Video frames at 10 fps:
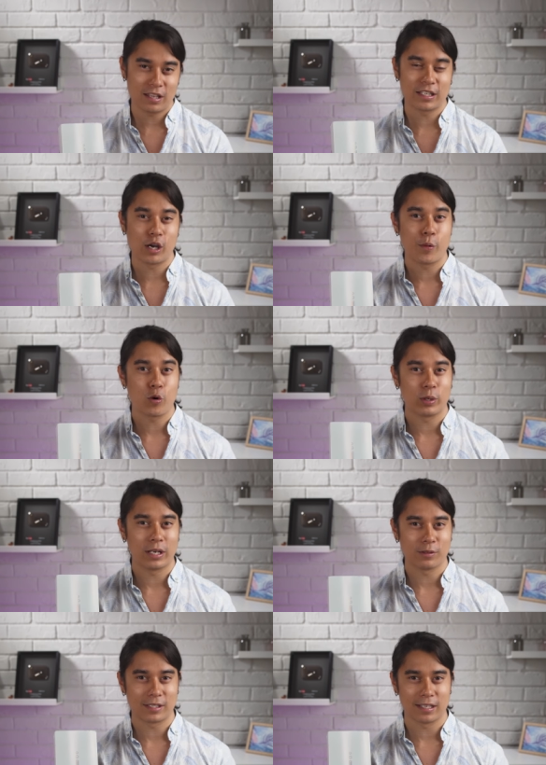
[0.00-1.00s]
the Oppo
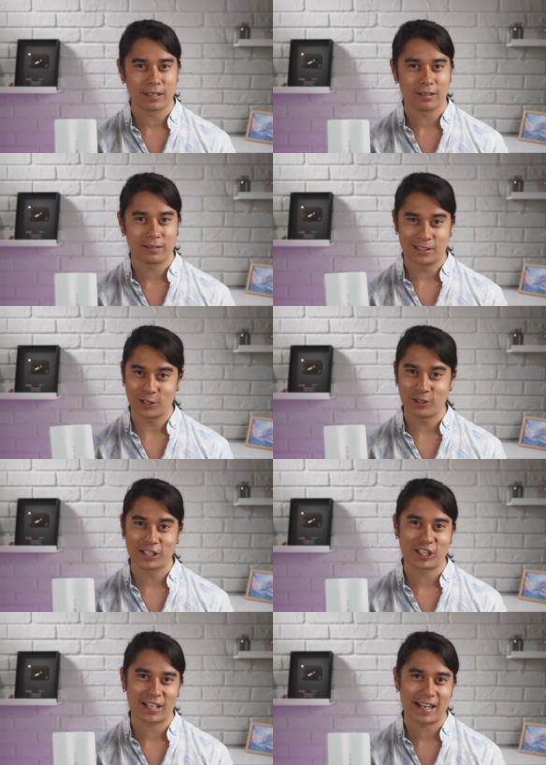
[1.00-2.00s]
Reno Z. So
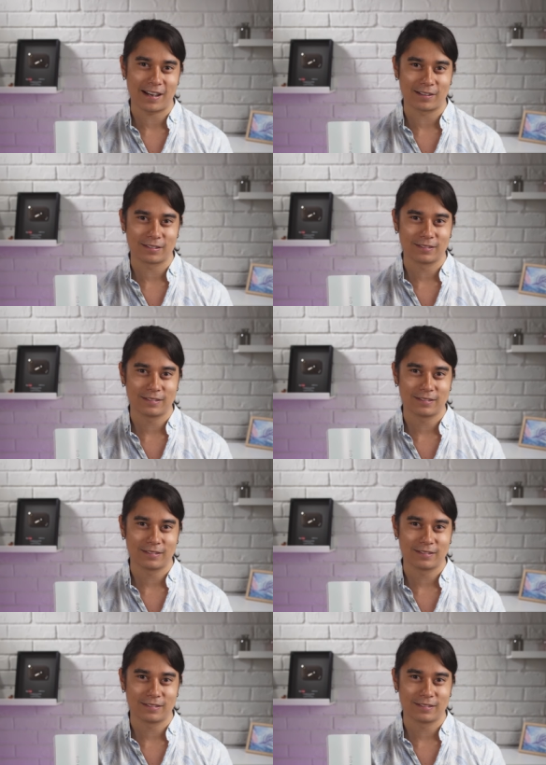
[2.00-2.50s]
let's check it out.